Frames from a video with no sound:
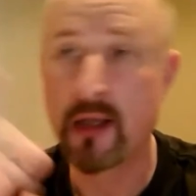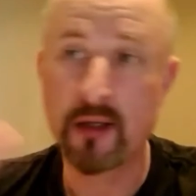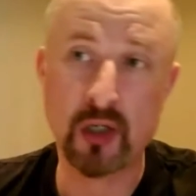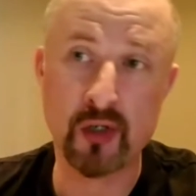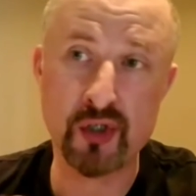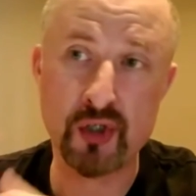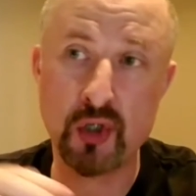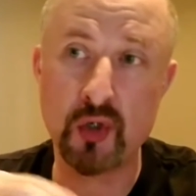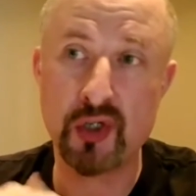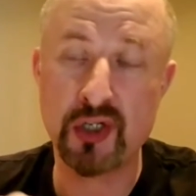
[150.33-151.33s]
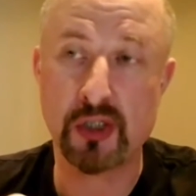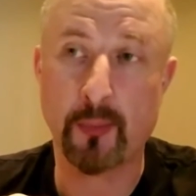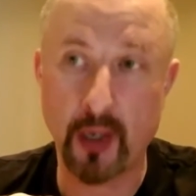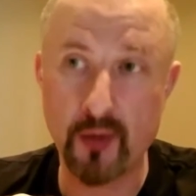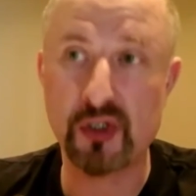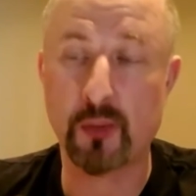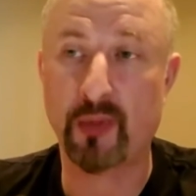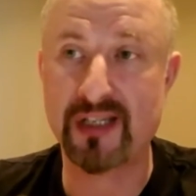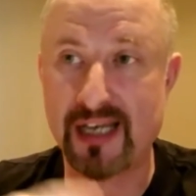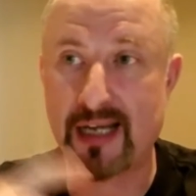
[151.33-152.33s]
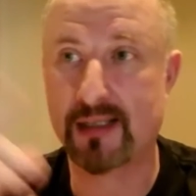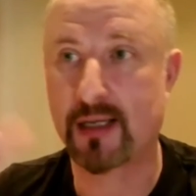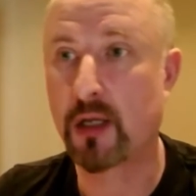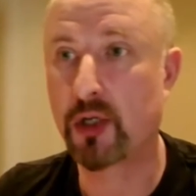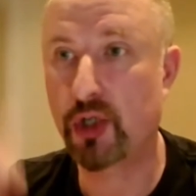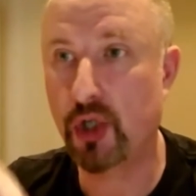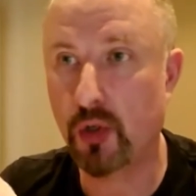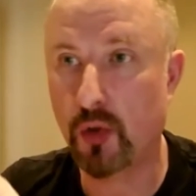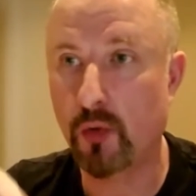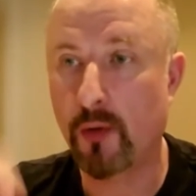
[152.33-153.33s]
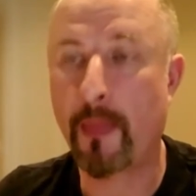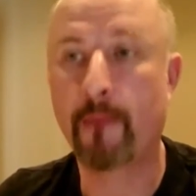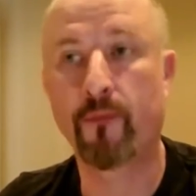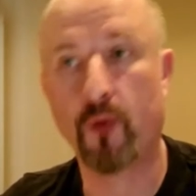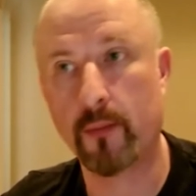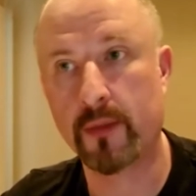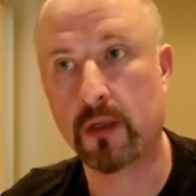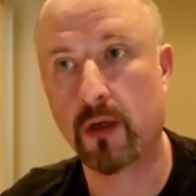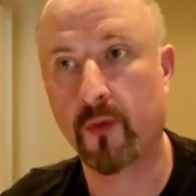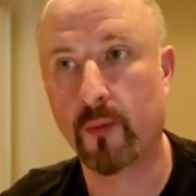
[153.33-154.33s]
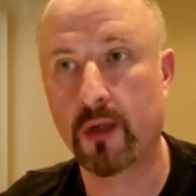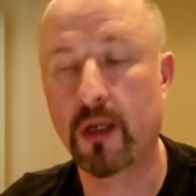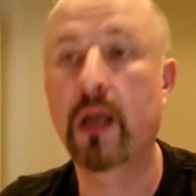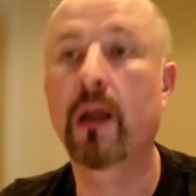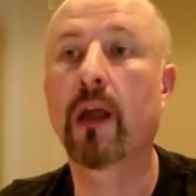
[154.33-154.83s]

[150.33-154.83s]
The Constitution is supposed to protect you from the government